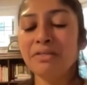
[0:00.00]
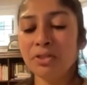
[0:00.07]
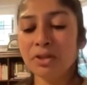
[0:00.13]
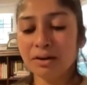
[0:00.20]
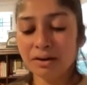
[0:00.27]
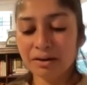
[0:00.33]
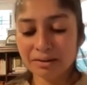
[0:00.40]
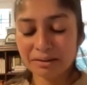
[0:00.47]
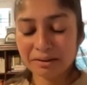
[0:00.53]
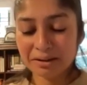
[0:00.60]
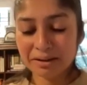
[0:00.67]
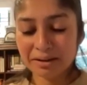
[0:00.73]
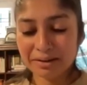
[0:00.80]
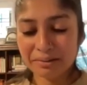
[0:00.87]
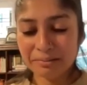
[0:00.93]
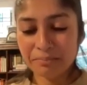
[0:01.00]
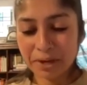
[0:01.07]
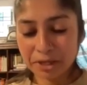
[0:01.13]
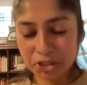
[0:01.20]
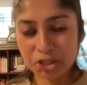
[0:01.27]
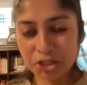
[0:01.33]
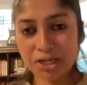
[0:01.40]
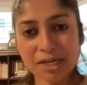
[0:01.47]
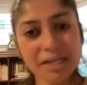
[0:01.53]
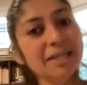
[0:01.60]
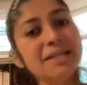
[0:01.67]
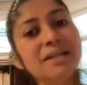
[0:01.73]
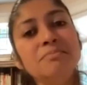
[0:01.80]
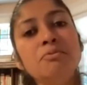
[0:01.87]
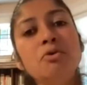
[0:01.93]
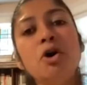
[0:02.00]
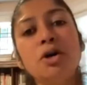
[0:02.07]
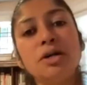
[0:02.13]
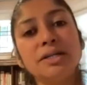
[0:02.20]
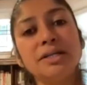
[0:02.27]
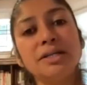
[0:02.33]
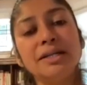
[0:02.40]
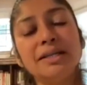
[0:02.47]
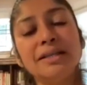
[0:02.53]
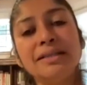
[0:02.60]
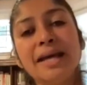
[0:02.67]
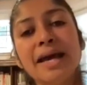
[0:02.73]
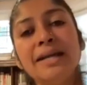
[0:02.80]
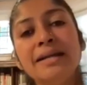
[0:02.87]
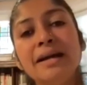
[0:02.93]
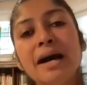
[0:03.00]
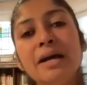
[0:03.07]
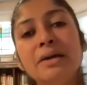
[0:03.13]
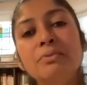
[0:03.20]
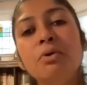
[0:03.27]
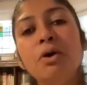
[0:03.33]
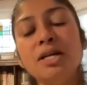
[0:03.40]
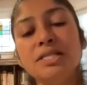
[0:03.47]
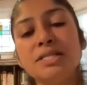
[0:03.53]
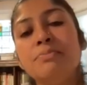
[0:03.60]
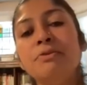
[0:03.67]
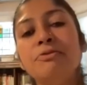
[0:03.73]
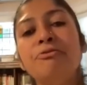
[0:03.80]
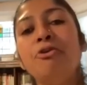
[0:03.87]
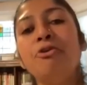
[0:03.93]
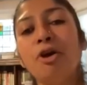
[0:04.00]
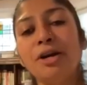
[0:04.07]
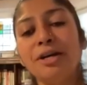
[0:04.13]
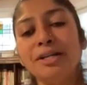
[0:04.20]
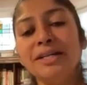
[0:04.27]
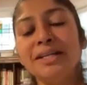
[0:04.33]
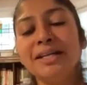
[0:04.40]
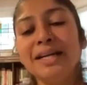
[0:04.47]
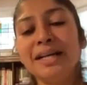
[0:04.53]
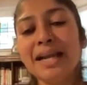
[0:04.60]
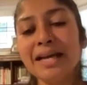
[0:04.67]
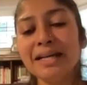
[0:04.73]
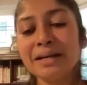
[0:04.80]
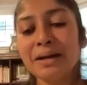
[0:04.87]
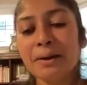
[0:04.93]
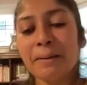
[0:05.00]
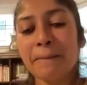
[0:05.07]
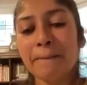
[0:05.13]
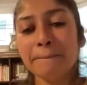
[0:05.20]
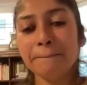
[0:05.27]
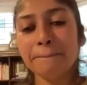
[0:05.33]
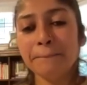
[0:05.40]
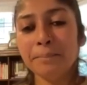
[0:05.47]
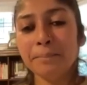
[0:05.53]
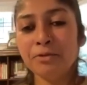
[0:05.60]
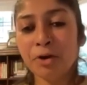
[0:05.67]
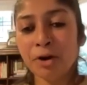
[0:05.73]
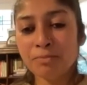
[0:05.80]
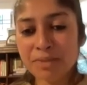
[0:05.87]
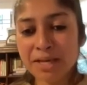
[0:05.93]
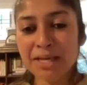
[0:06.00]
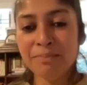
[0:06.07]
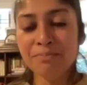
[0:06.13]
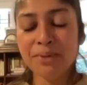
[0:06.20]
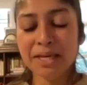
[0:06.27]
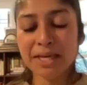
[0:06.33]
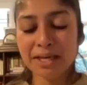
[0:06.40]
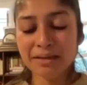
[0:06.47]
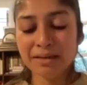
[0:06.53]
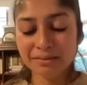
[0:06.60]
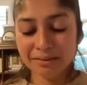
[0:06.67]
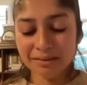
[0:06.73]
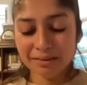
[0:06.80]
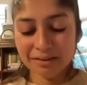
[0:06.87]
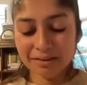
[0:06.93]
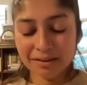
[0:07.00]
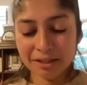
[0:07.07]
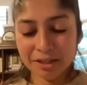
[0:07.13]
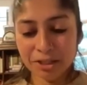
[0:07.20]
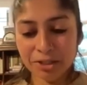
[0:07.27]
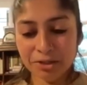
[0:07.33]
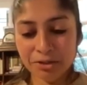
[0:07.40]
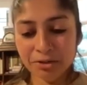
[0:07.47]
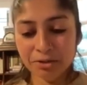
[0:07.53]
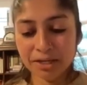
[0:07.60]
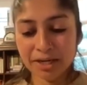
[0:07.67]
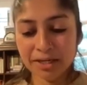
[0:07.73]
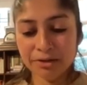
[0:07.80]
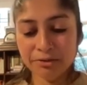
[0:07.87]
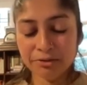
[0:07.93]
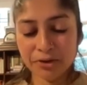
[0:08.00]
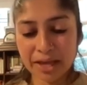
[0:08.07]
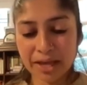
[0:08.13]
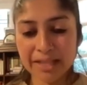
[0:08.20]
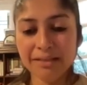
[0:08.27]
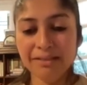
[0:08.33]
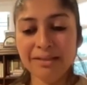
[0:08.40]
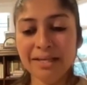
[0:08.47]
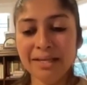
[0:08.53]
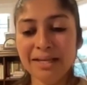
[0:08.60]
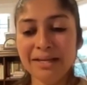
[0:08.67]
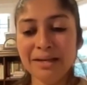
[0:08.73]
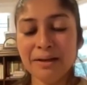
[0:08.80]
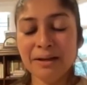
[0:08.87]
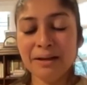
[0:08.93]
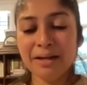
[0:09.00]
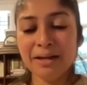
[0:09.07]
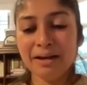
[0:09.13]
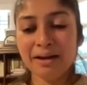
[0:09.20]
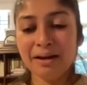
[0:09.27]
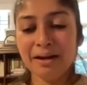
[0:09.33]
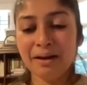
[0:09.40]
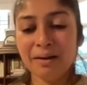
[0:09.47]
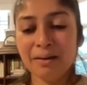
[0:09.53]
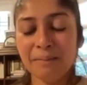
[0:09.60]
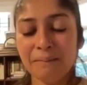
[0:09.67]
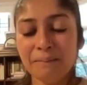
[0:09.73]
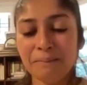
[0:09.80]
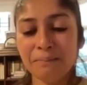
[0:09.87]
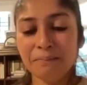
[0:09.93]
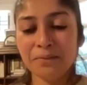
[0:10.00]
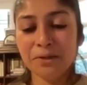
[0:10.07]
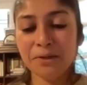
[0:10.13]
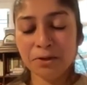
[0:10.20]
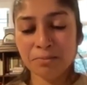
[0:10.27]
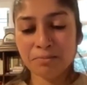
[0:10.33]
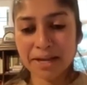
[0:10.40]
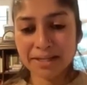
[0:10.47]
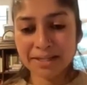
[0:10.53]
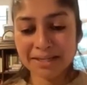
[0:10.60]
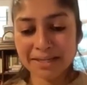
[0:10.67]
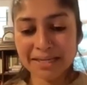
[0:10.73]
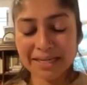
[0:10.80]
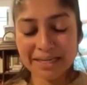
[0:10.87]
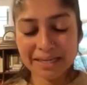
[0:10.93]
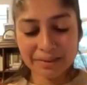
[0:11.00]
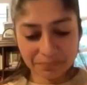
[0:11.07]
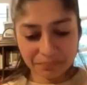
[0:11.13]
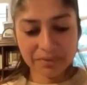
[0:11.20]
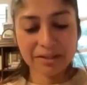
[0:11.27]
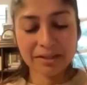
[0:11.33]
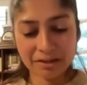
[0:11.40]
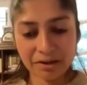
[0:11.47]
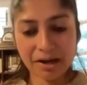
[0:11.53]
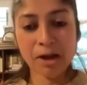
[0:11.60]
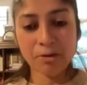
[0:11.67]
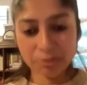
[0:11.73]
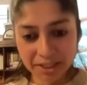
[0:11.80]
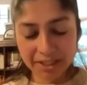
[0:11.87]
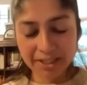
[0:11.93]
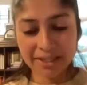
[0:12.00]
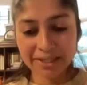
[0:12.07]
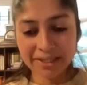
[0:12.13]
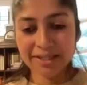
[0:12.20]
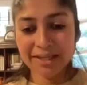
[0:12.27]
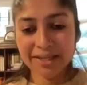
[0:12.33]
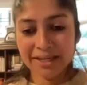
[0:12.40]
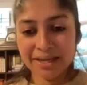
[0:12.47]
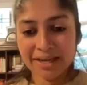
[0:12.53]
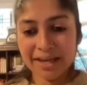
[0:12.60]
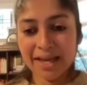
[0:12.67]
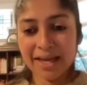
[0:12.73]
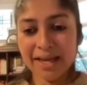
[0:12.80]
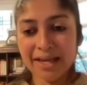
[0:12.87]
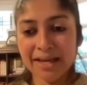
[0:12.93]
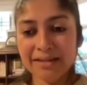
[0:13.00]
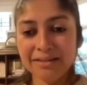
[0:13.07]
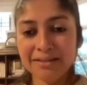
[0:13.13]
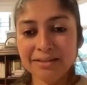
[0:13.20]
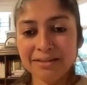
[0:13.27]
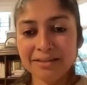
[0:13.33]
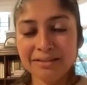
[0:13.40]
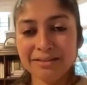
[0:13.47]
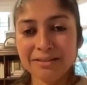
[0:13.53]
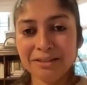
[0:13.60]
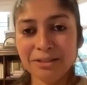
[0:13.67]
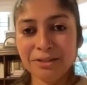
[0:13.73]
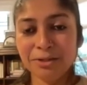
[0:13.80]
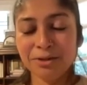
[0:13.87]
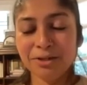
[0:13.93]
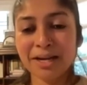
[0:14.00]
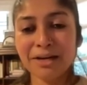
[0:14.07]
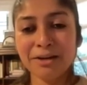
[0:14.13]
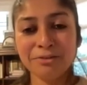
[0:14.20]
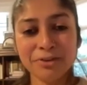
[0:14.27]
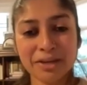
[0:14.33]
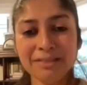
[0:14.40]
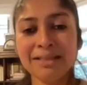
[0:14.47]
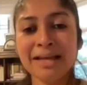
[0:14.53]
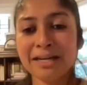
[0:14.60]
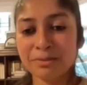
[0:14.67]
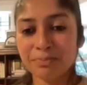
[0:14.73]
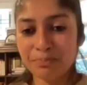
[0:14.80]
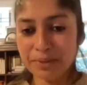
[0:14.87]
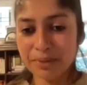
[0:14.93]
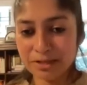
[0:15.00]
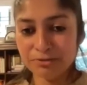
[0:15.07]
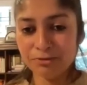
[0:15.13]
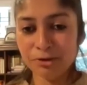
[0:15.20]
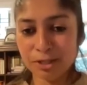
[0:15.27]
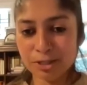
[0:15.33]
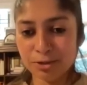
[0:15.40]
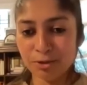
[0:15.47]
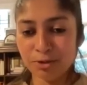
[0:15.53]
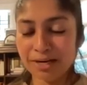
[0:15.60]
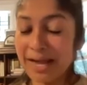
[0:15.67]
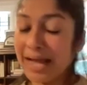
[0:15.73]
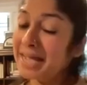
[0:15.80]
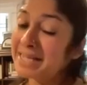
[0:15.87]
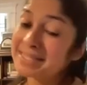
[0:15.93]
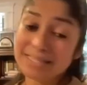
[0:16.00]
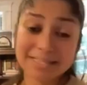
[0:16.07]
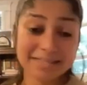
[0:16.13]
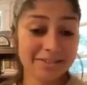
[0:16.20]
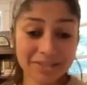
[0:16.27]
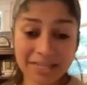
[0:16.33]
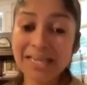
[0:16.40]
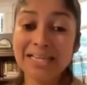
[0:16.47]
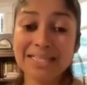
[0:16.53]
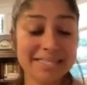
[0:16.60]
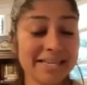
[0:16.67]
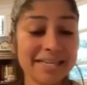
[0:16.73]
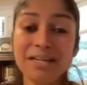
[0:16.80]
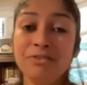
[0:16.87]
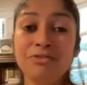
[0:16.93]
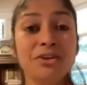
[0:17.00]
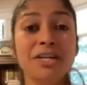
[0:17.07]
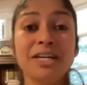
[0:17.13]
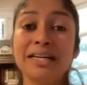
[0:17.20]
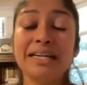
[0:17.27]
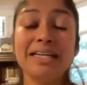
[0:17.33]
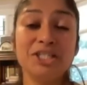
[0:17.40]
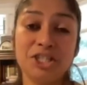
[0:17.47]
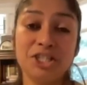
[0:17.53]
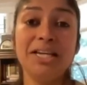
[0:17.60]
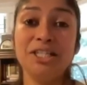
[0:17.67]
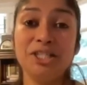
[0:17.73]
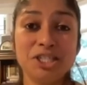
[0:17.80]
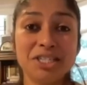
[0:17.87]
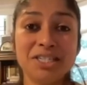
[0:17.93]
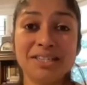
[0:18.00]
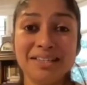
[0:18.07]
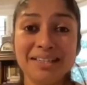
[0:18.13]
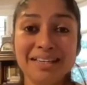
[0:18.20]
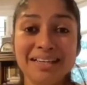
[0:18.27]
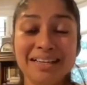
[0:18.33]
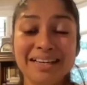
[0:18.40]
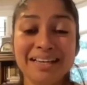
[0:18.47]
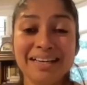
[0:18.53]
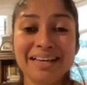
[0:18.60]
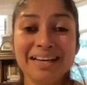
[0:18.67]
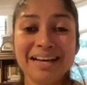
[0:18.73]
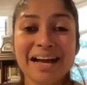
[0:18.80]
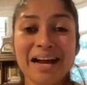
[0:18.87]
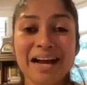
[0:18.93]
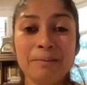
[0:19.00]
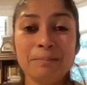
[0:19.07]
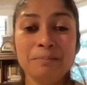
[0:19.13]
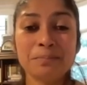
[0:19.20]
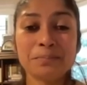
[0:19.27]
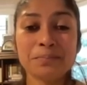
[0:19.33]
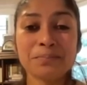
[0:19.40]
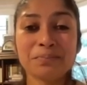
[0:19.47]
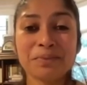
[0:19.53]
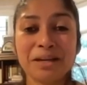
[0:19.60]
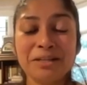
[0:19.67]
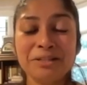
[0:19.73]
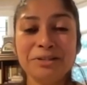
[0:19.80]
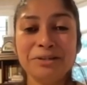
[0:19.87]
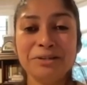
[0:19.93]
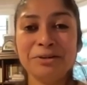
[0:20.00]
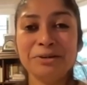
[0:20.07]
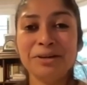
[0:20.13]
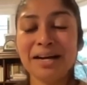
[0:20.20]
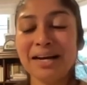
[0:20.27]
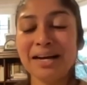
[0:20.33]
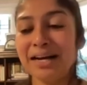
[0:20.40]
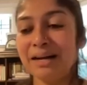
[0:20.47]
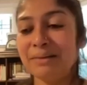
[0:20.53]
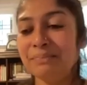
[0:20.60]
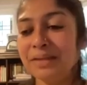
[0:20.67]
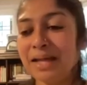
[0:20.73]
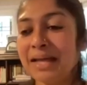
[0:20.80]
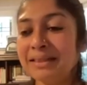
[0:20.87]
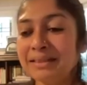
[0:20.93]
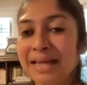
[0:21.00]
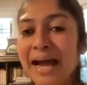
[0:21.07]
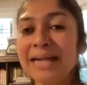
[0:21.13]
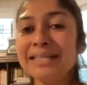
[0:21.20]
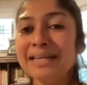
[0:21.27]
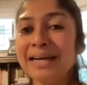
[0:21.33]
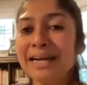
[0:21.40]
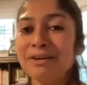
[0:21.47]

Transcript: in the picture a little more than I was. Like, for me, being, you know, kind of healthy, you know, mentally grounded, and, you know, kind of in that peaceful zone has really significantly changed. You know, and that